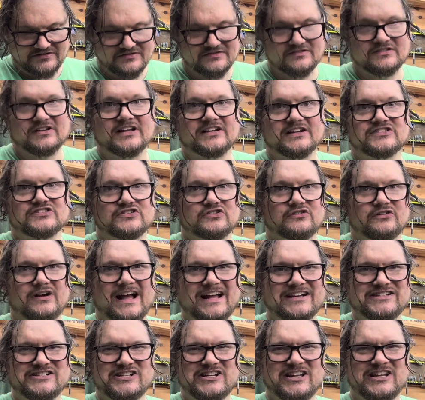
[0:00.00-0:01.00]
like
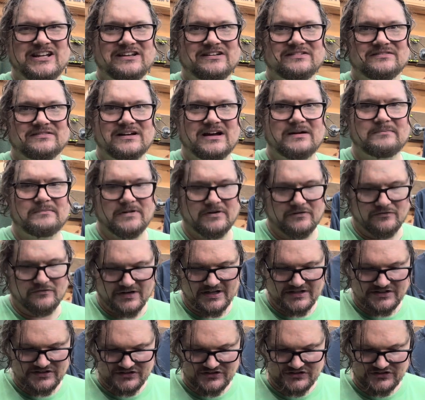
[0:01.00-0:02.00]
scratchy on my
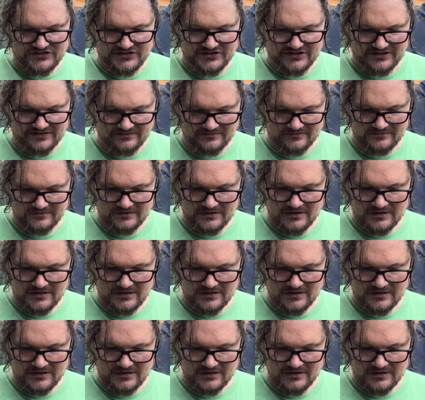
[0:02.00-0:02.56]
wrists, and